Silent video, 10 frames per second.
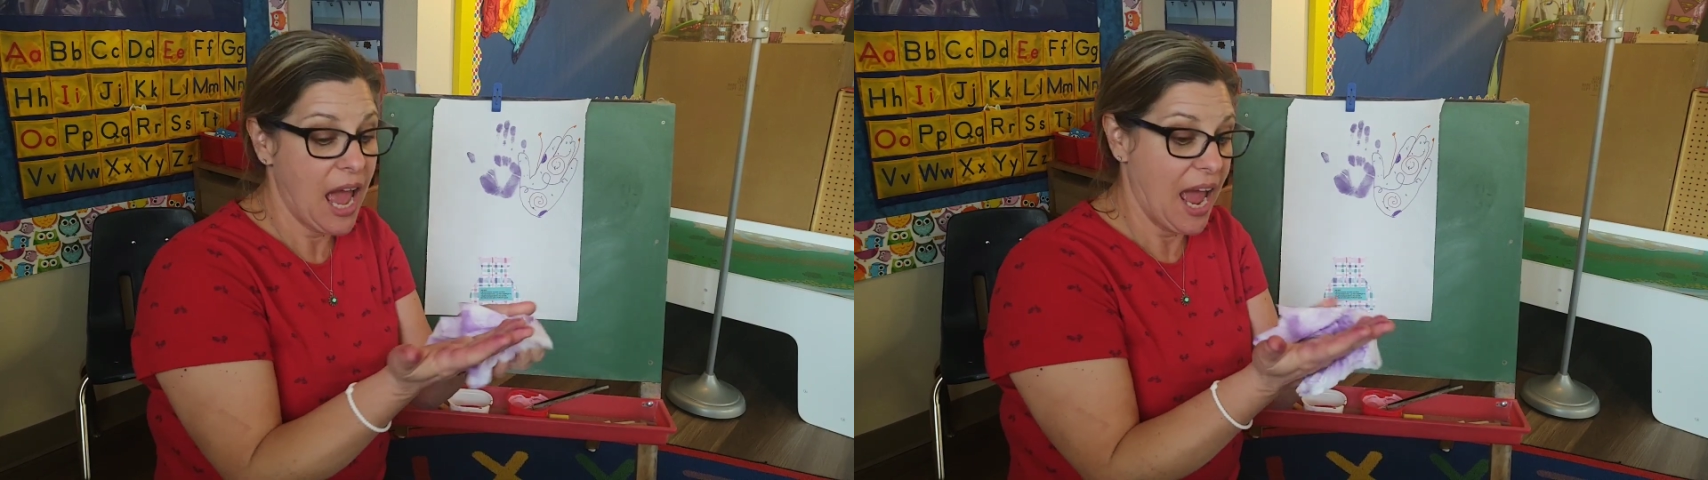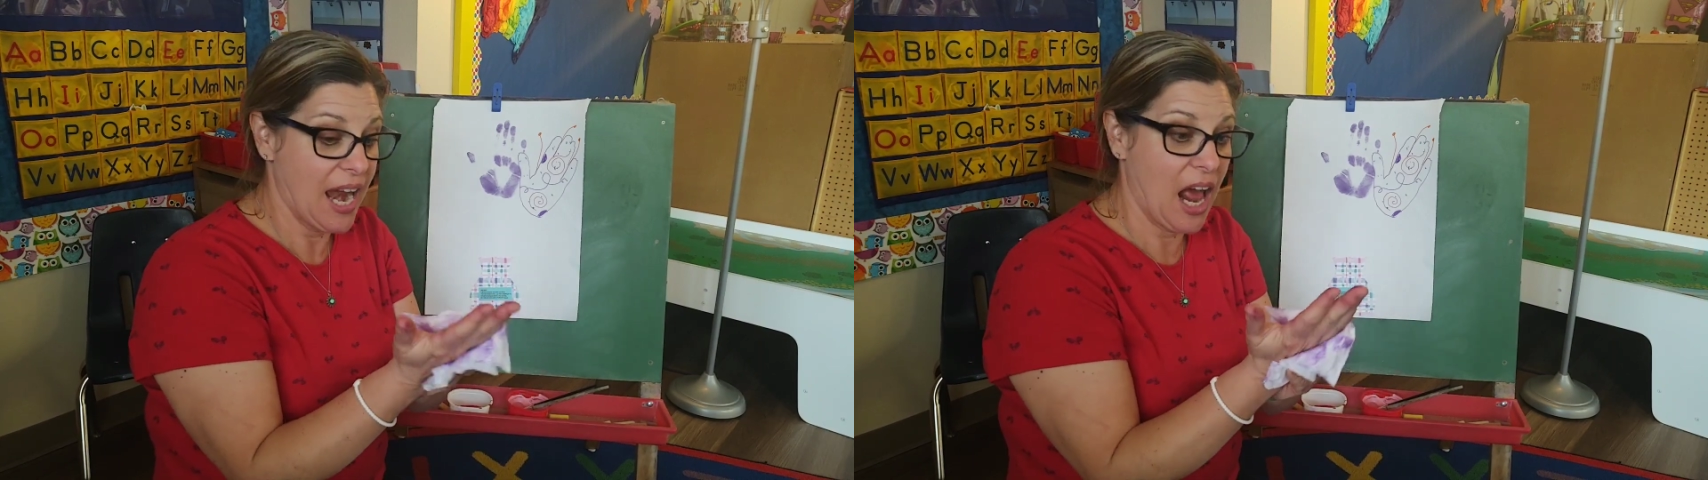
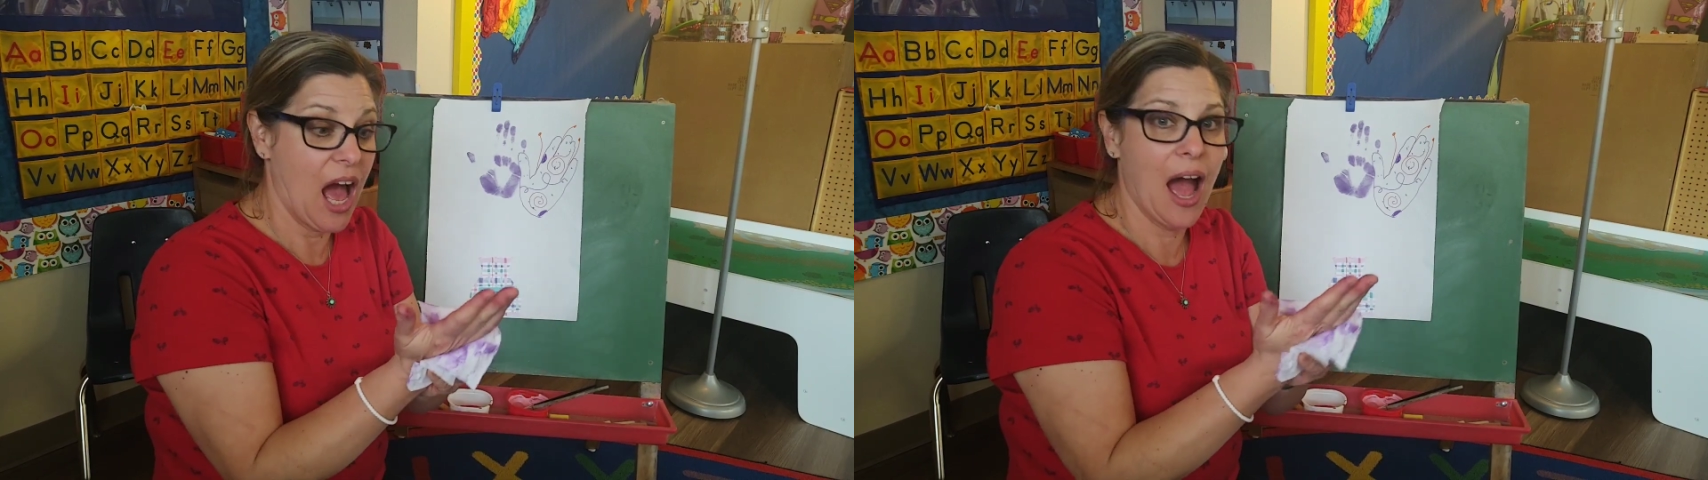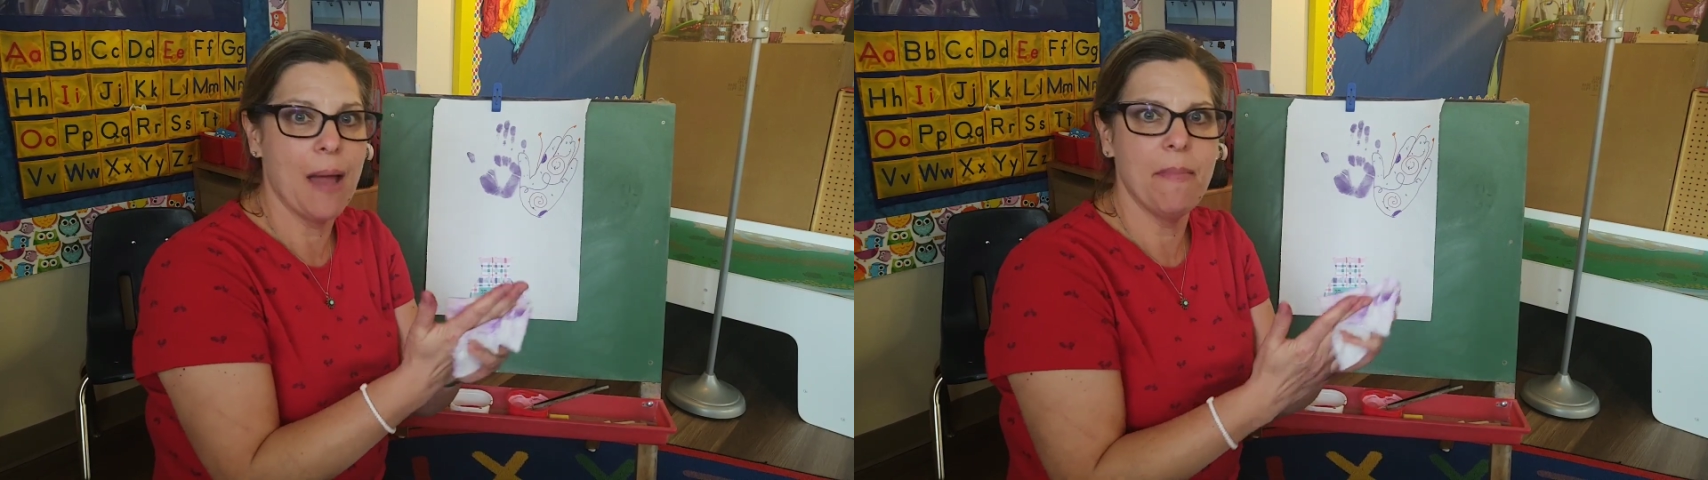and
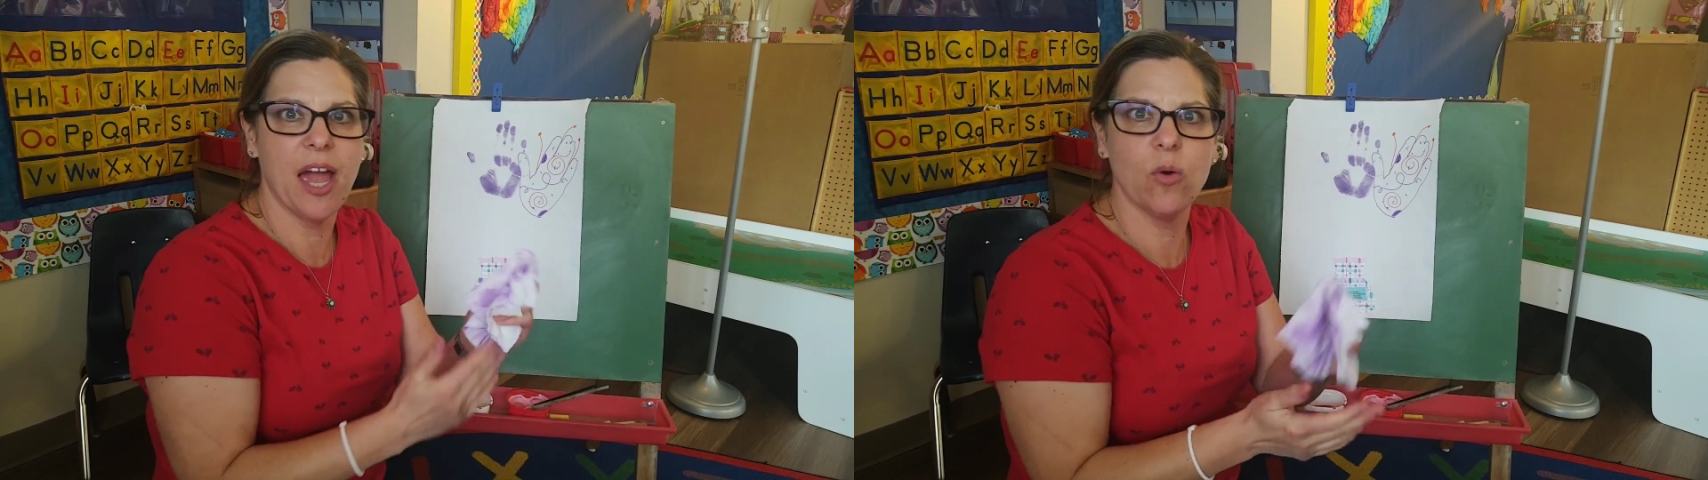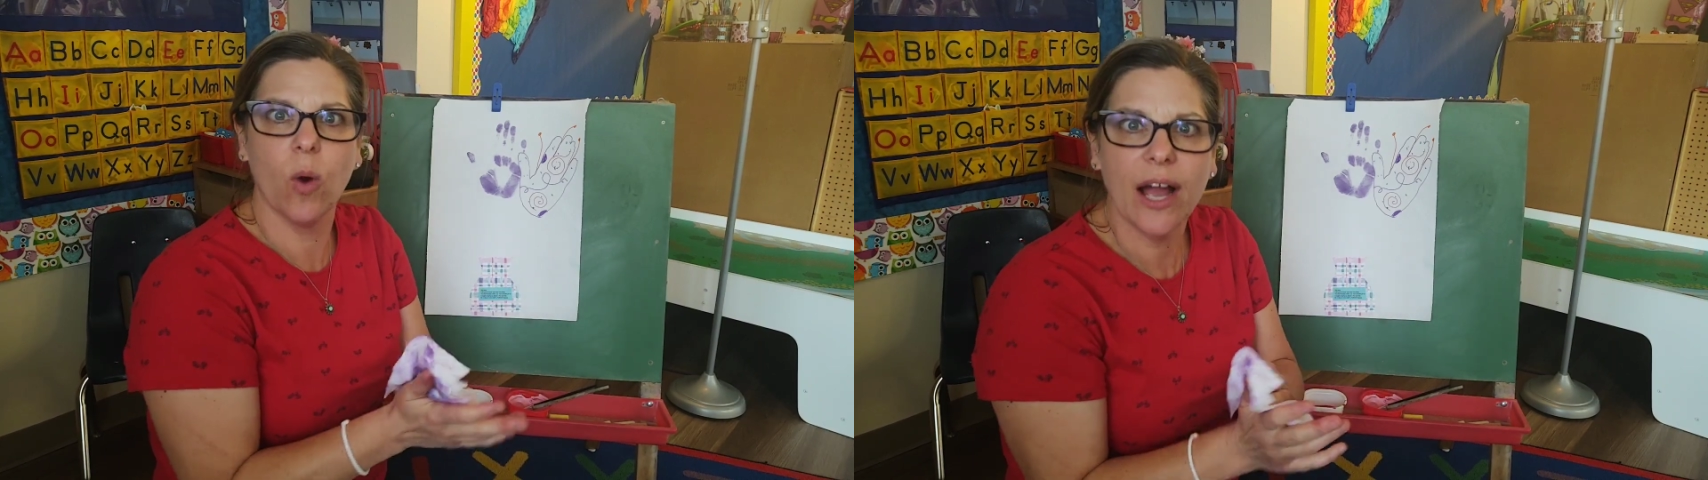I
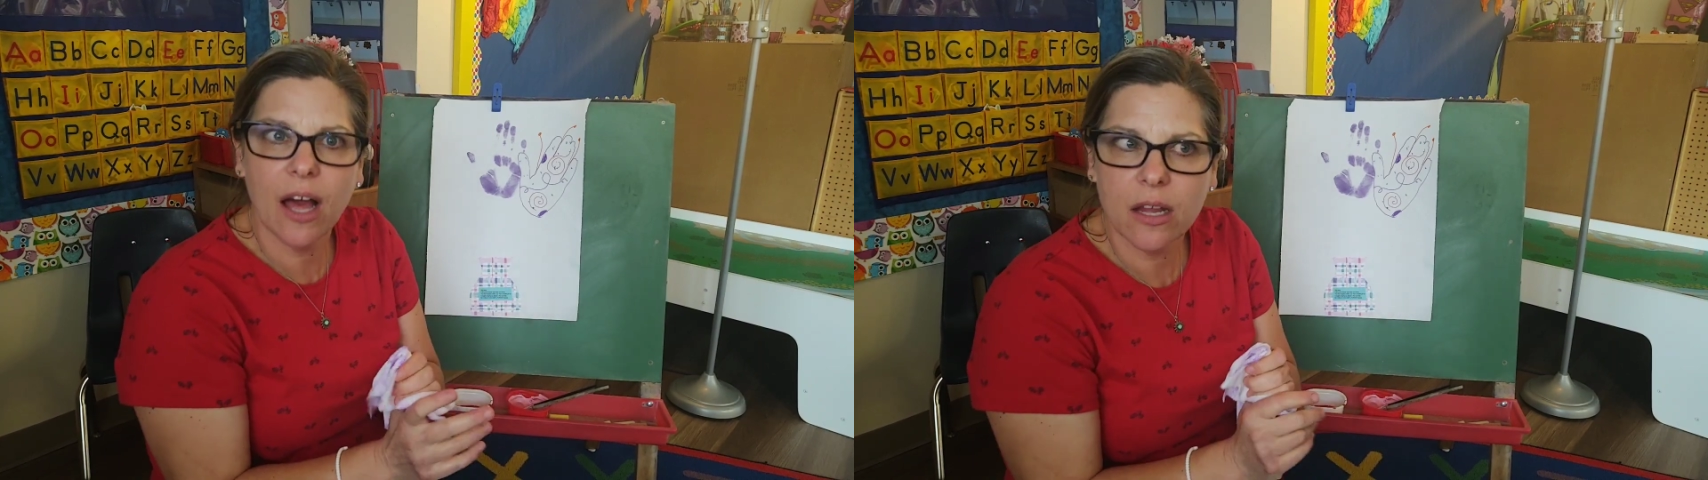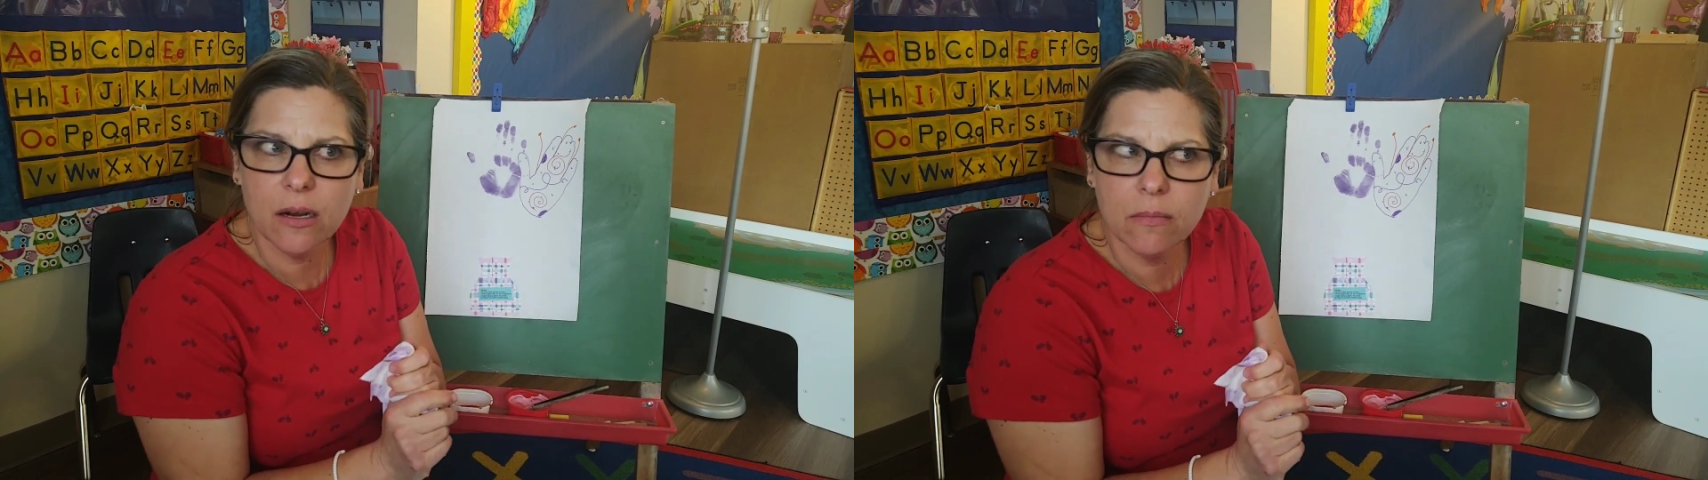made what
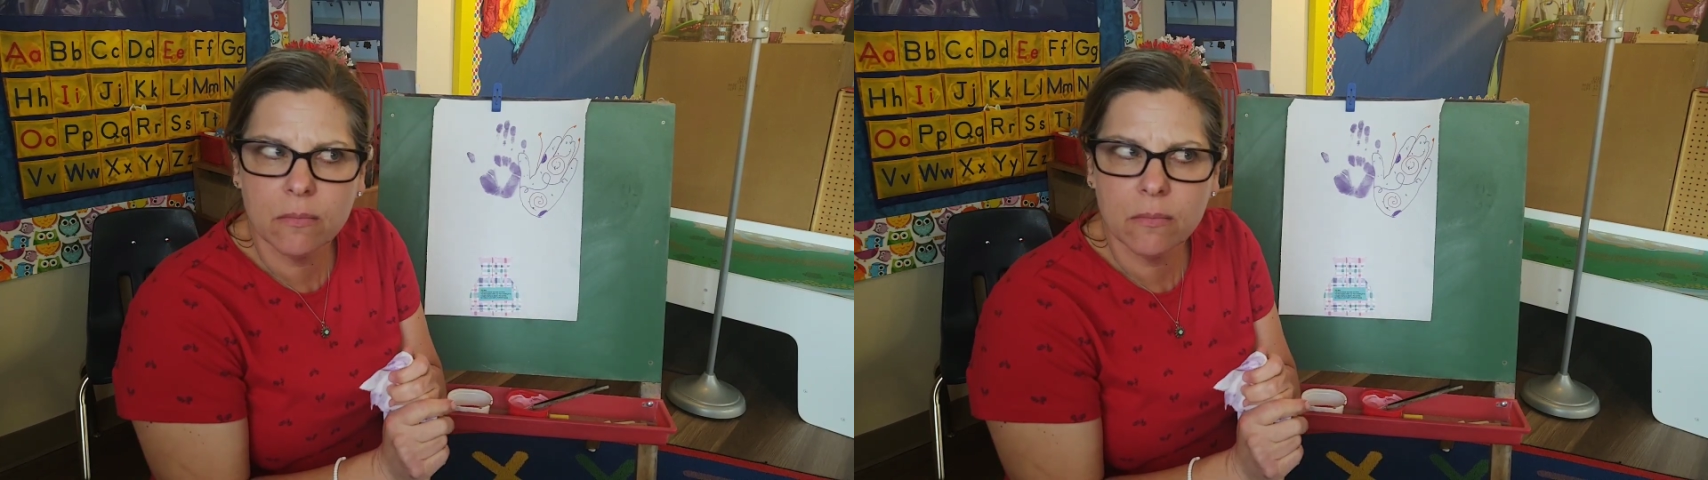color?